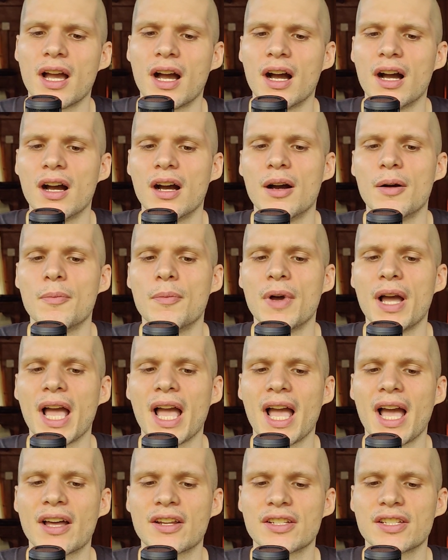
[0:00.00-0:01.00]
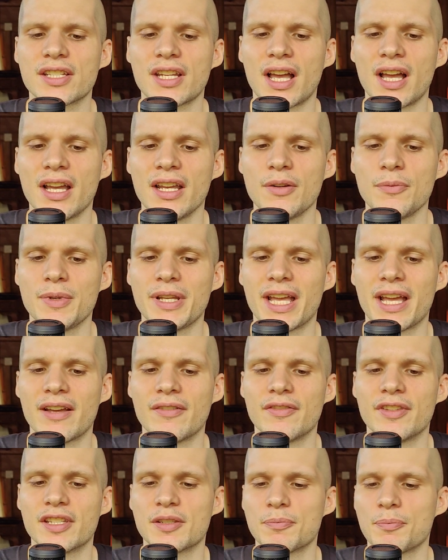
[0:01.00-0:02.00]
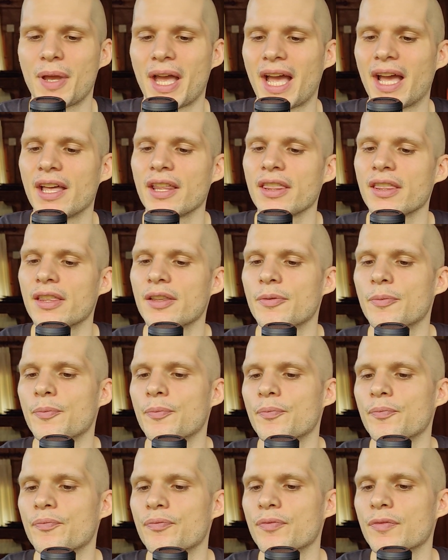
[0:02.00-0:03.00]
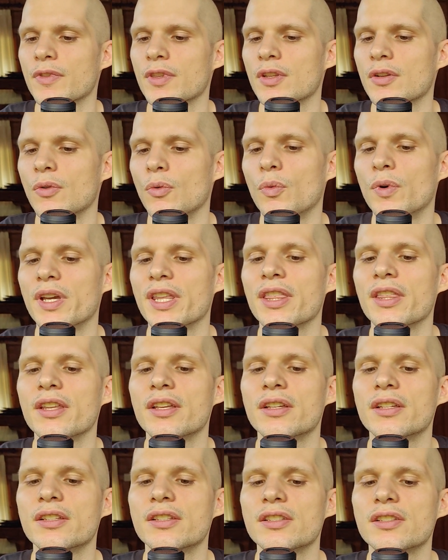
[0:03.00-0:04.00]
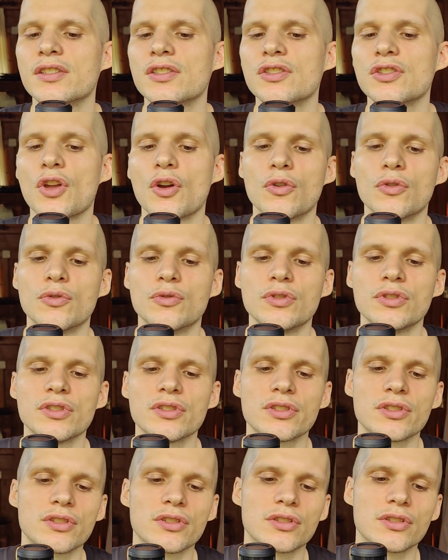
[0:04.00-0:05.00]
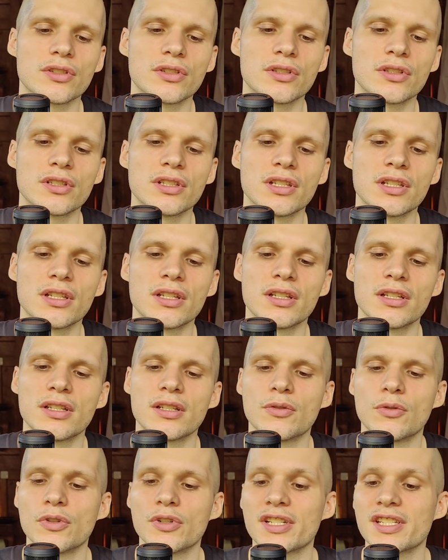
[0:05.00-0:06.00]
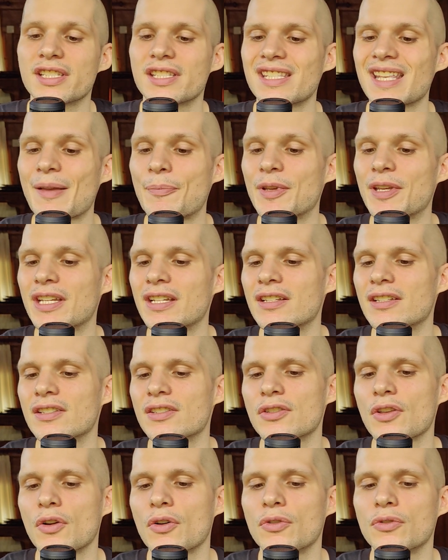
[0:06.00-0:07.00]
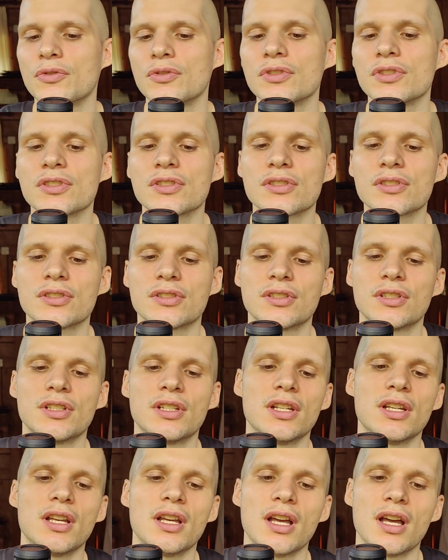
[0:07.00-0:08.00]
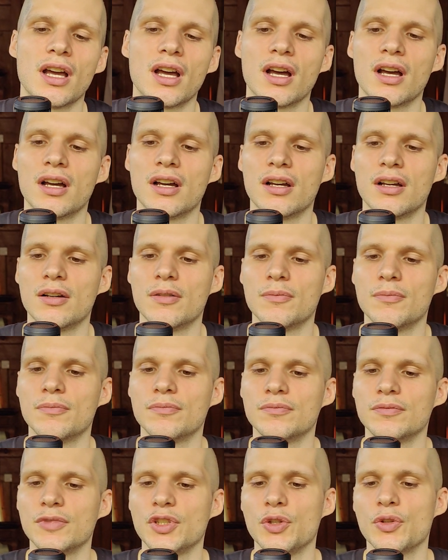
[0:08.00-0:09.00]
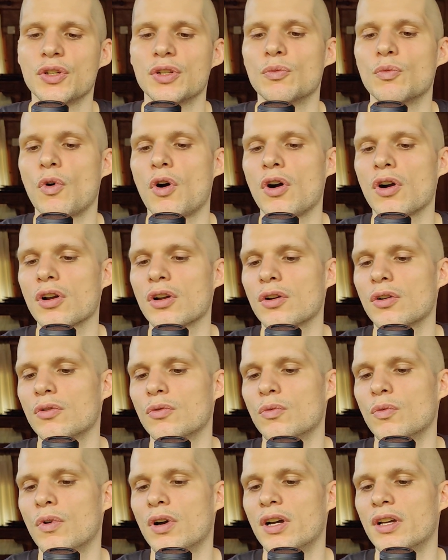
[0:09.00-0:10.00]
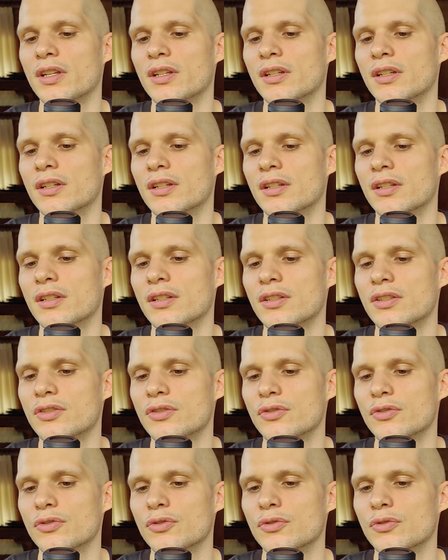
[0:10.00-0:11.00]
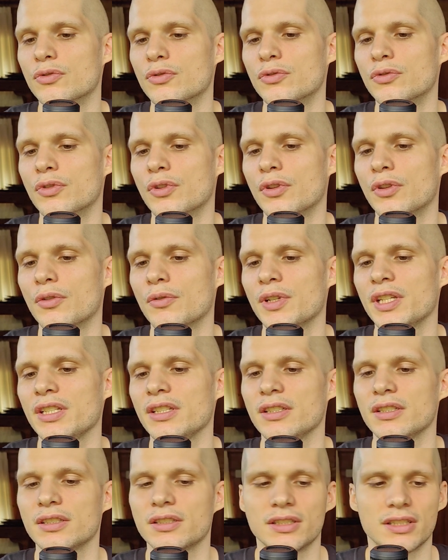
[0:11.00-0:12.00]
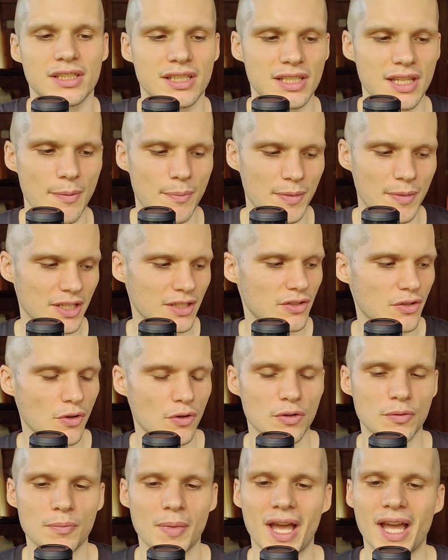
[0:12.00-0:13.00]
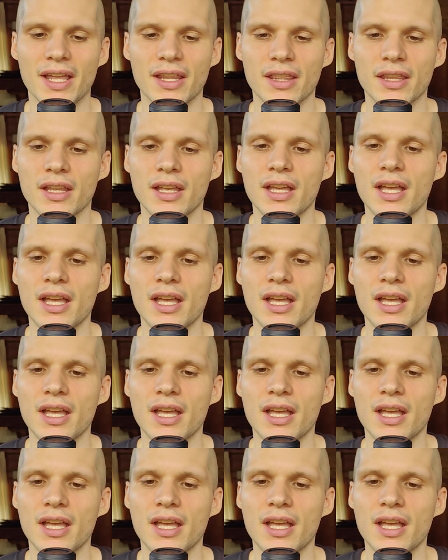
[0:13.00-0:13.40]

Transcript: Outside, we have this path with stones or stepping stones. You can walk 1, 2, 3, stepping stone path.